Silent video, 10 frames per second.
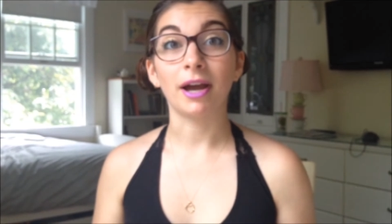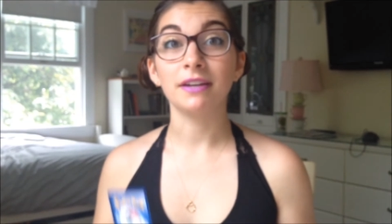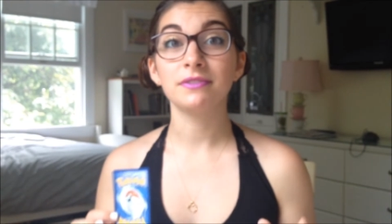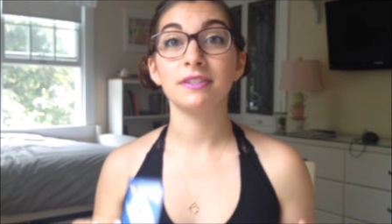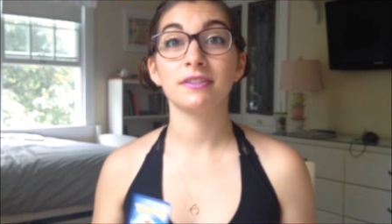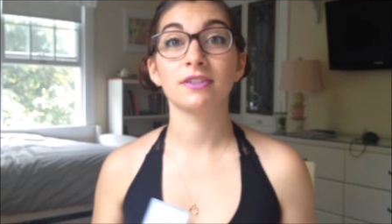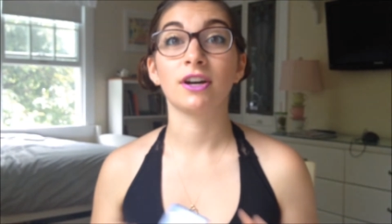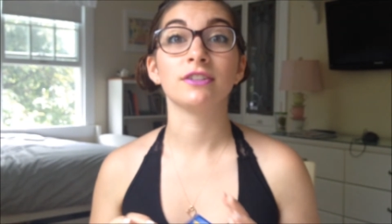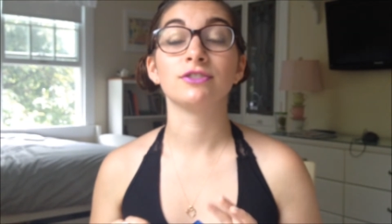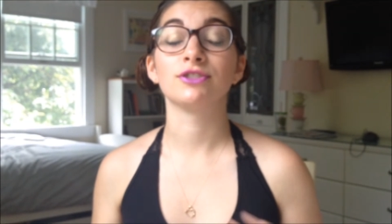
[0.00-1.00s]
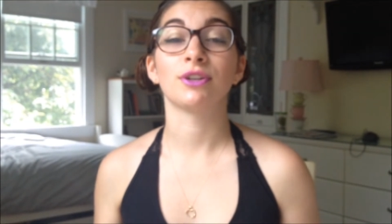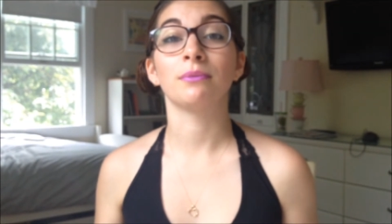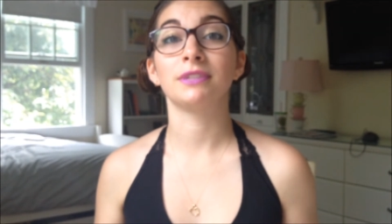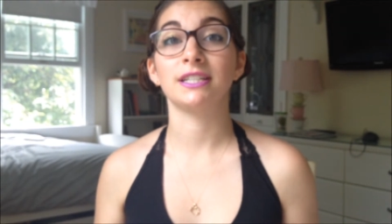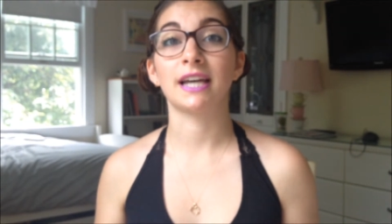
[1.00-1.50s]
I've seen this card so
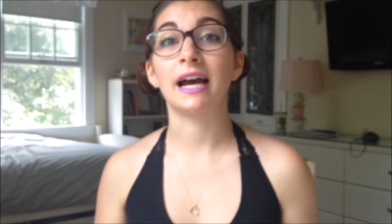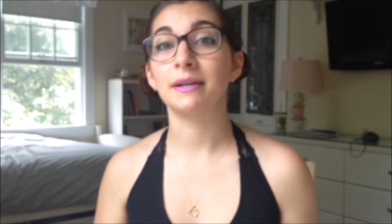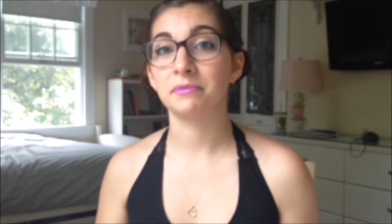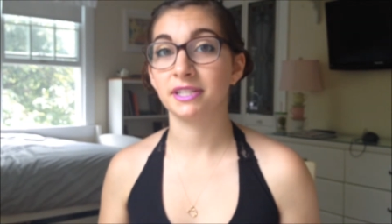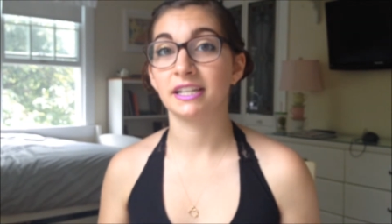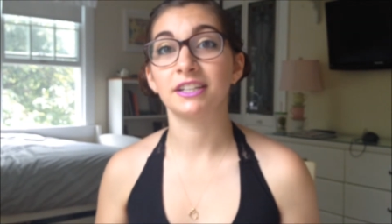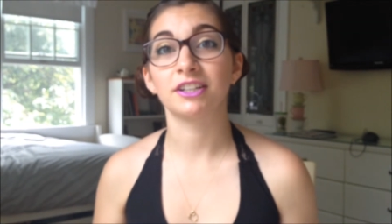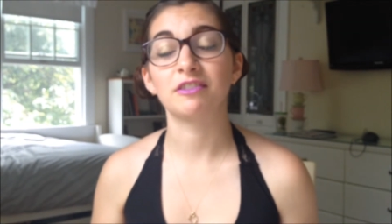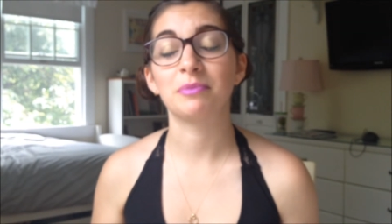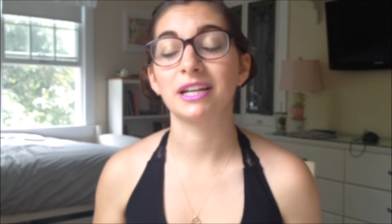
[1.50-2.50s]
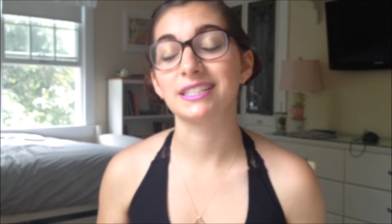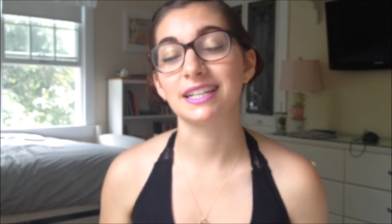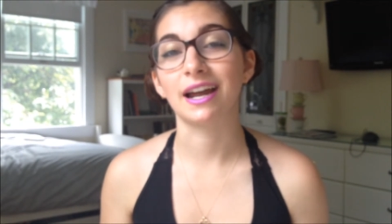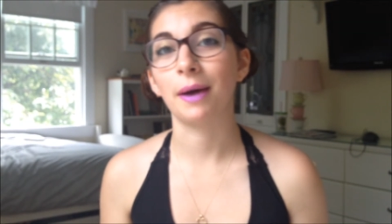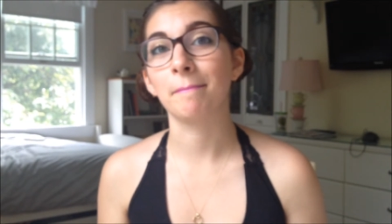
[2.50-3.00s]
many times and I could have picked
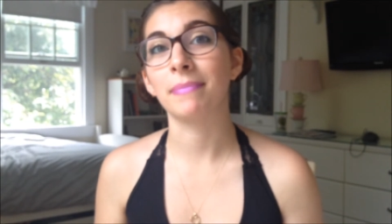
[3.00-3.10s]
it up,